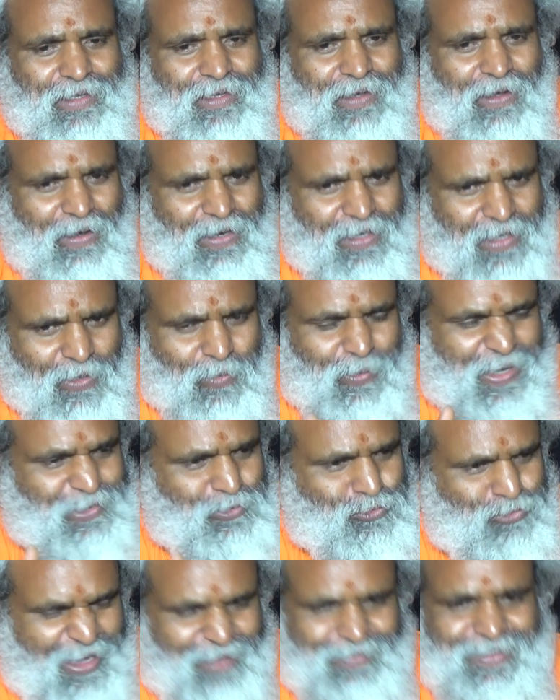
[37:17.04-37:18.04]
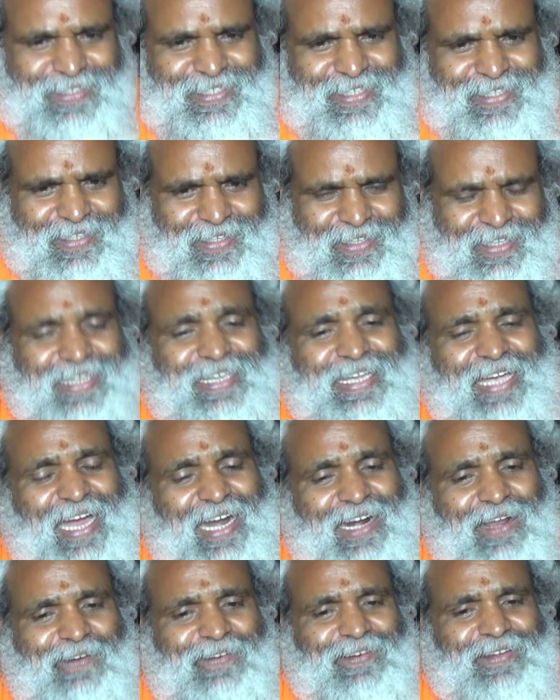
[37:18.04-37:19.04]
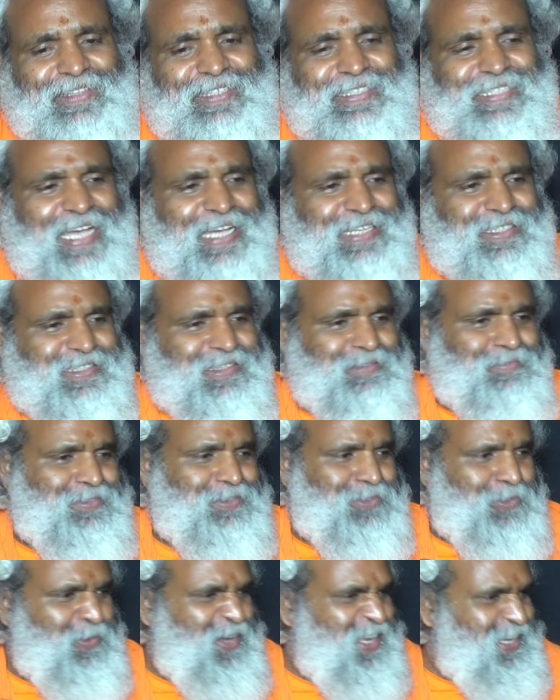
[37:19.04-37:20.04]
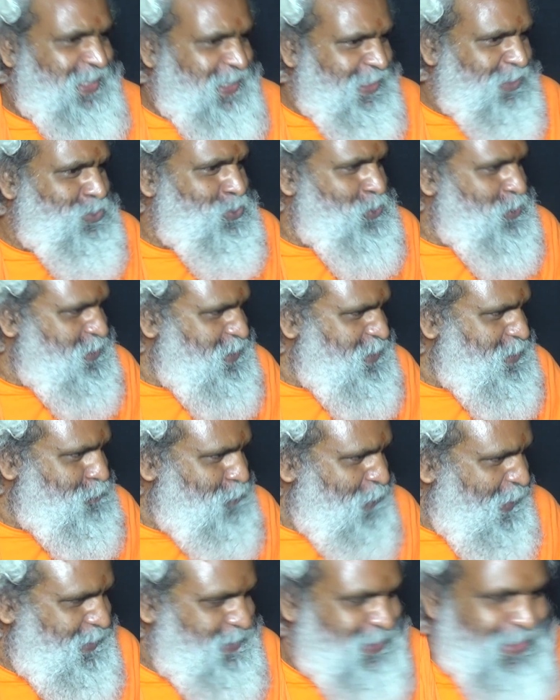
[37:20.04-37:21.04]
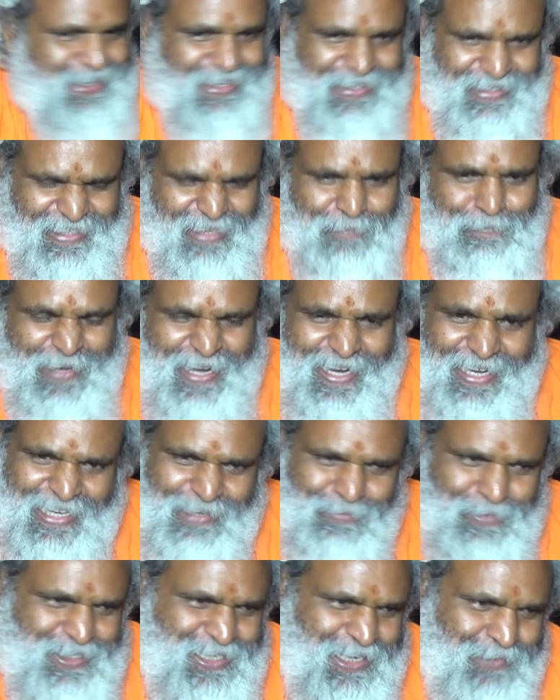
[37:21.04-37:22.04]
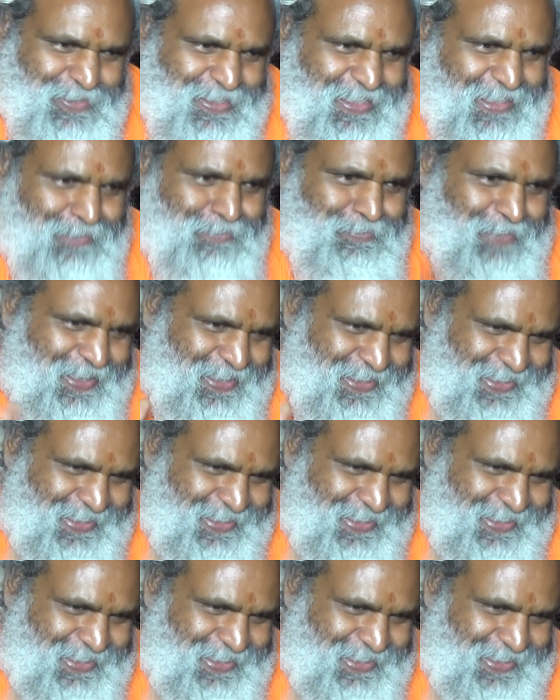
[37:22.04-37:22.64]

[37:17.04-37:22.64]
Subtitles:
under one Swamiji. He had this ashram. So when he chose this place, definitely he must have seen many